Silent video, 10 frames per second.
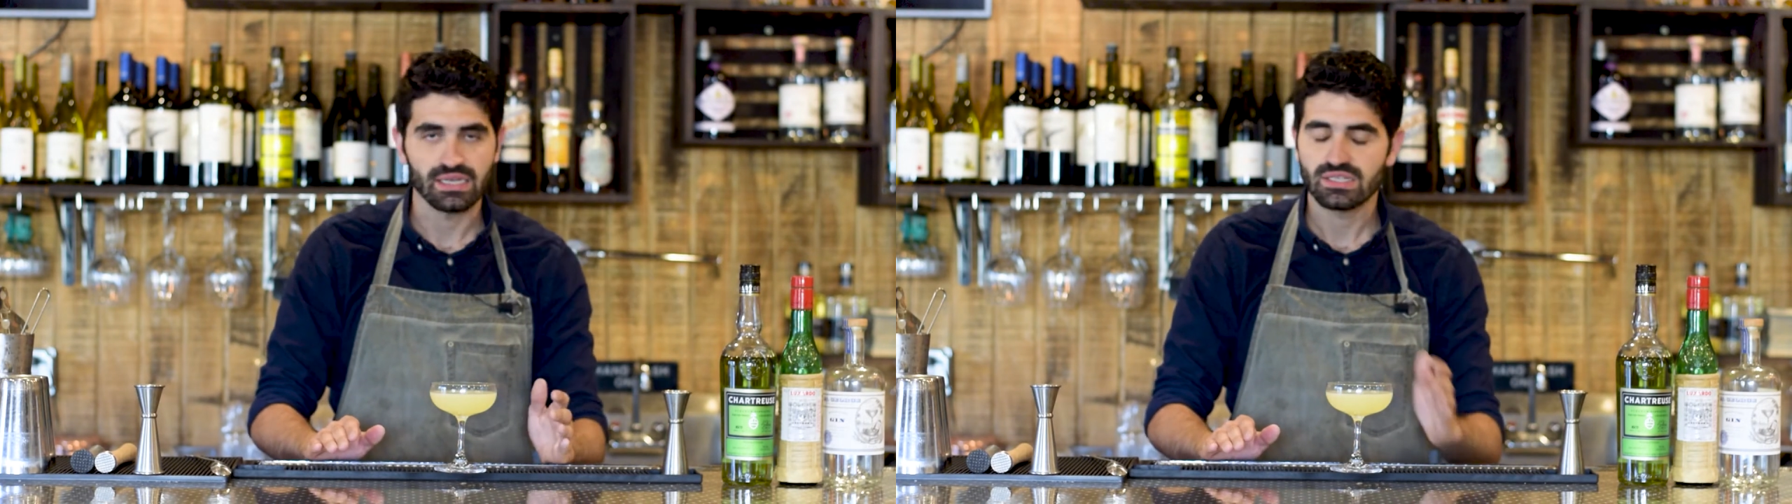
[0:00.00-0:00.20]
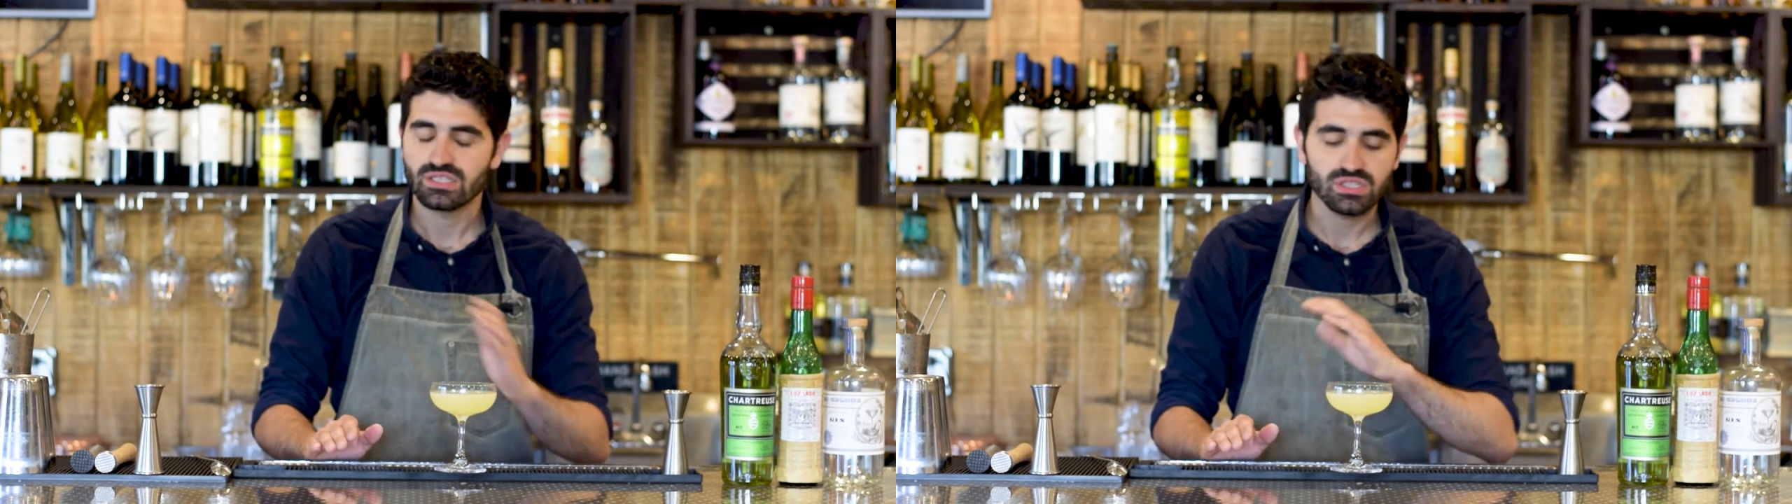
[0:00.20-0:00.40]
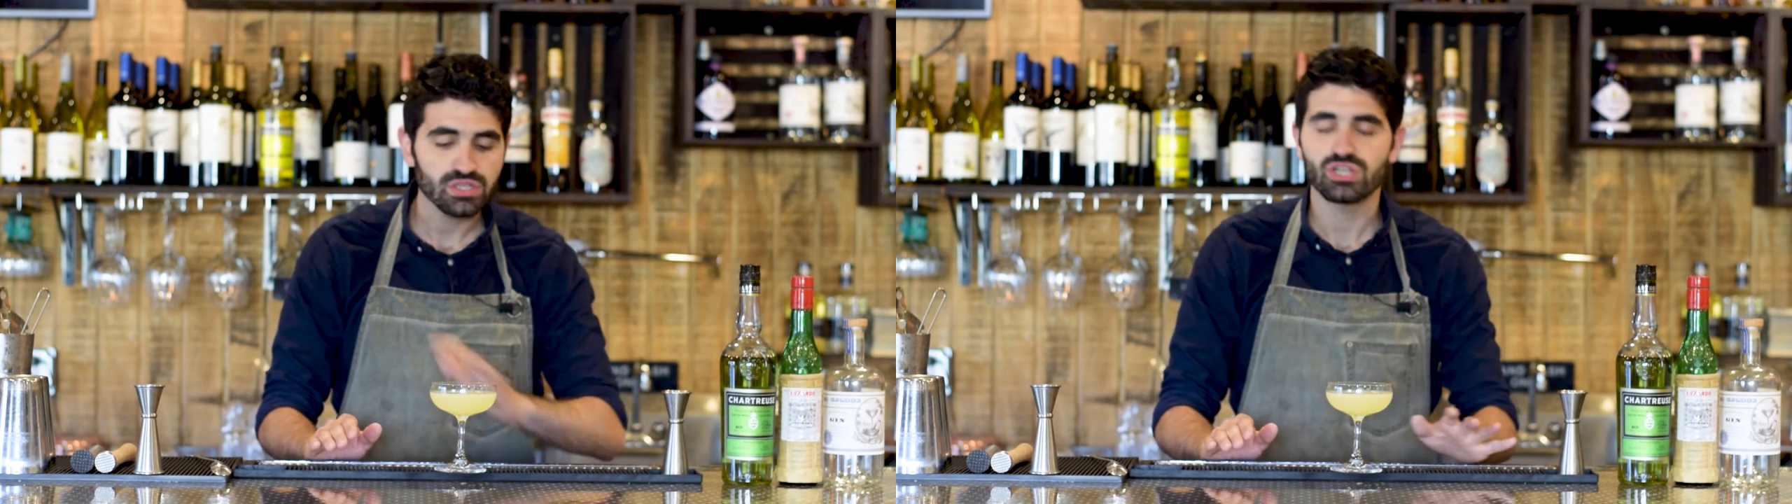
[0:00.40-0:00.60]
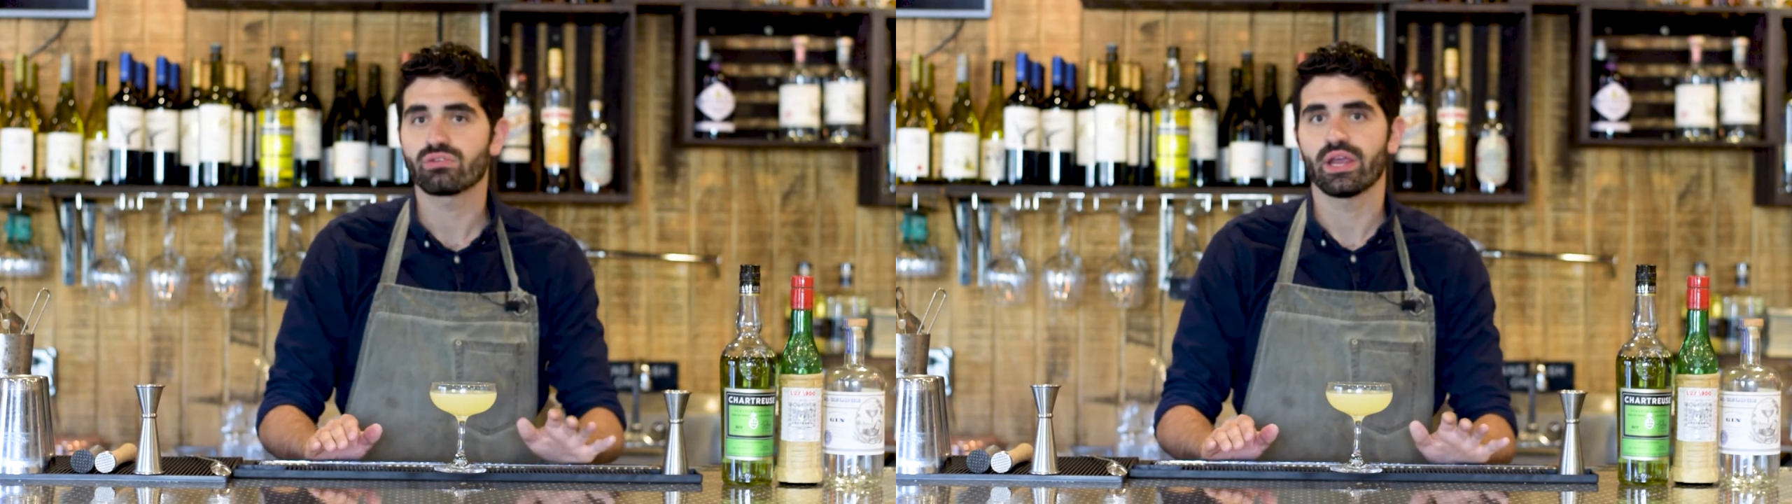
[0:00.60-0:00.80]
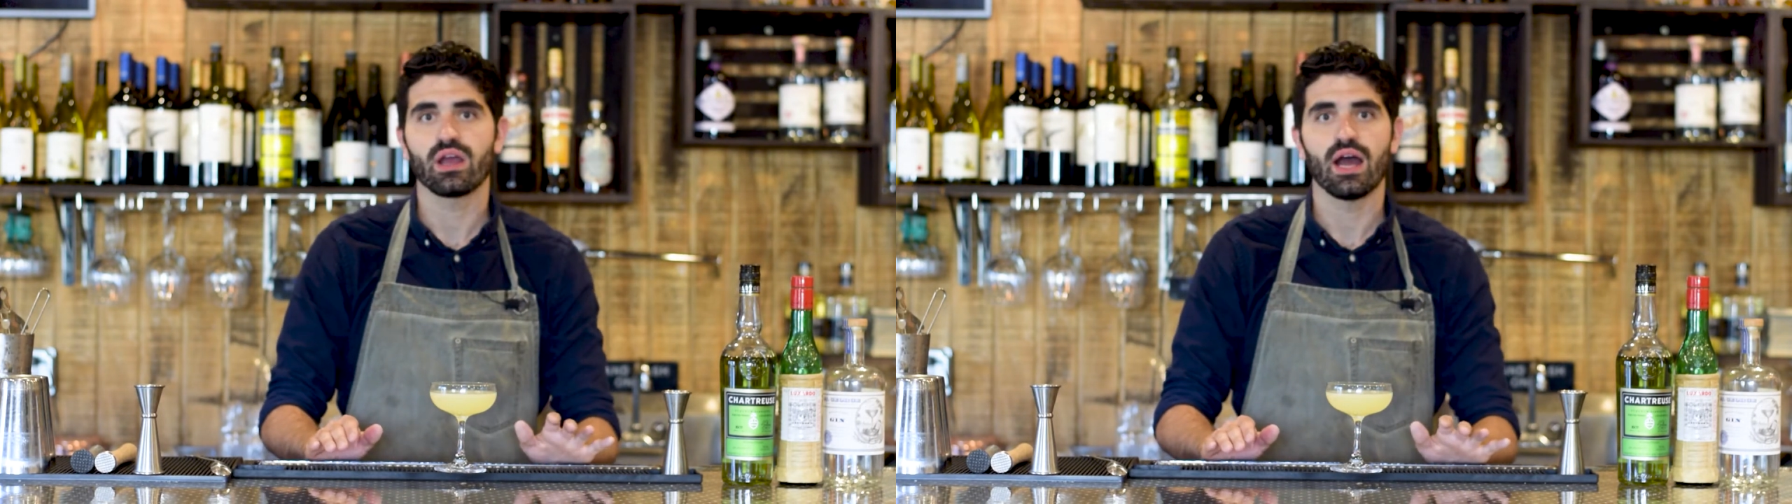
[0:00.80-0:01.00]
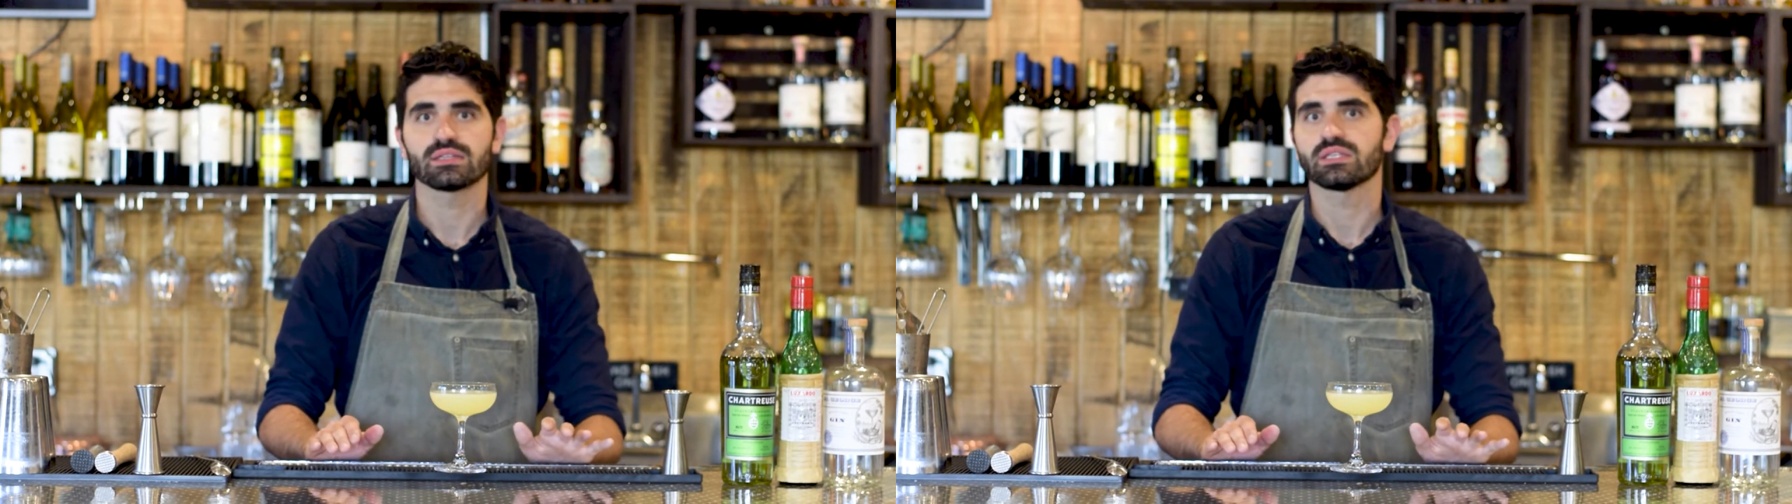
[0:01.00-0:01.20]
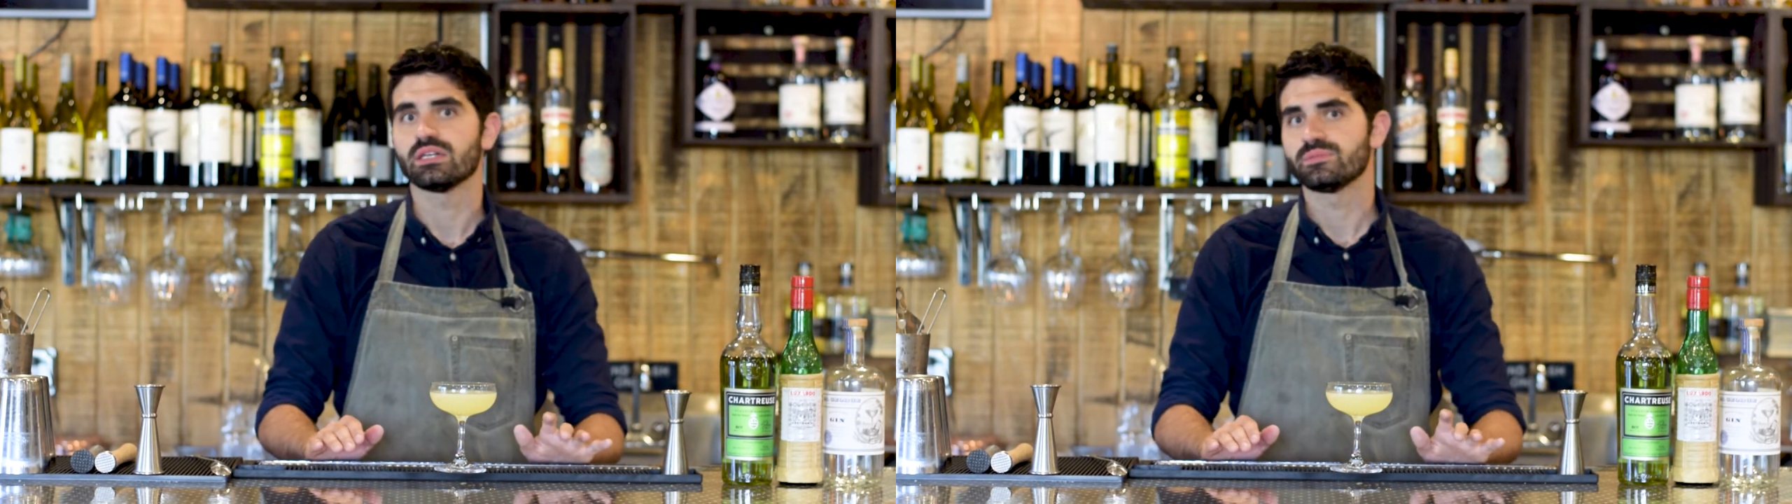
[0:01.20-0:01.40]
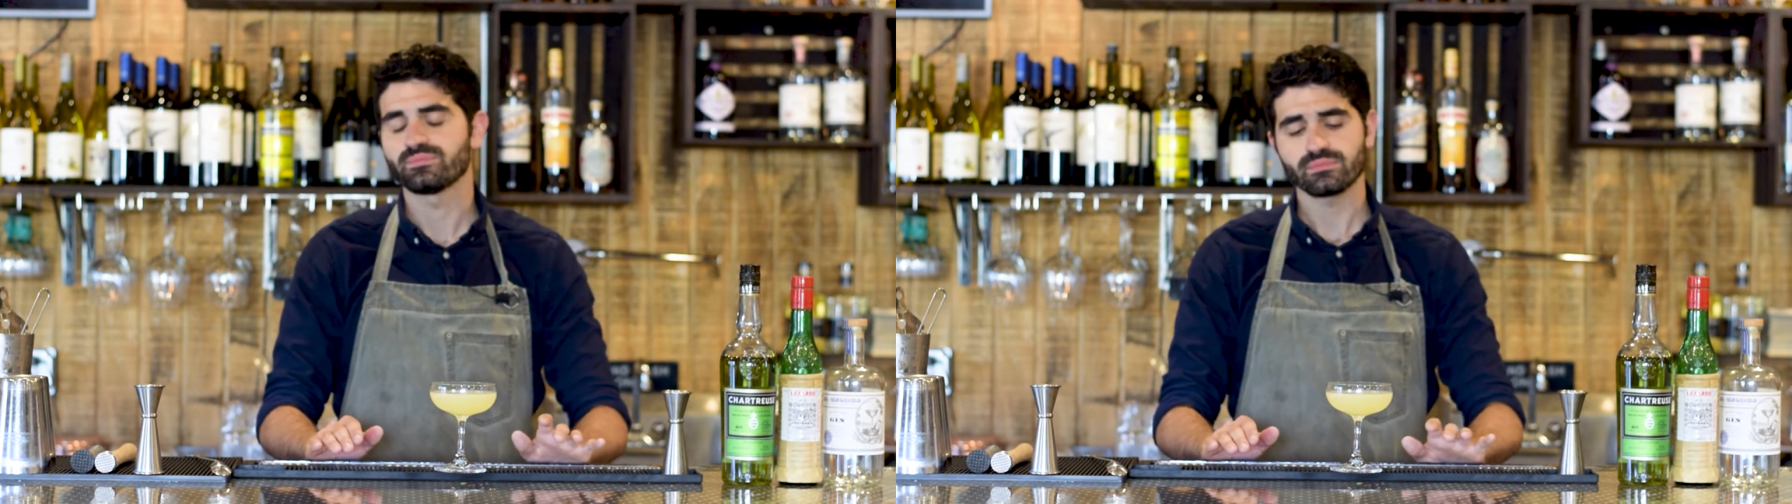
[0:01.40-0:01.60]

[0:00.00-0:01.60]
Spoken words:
Such a great cocktail.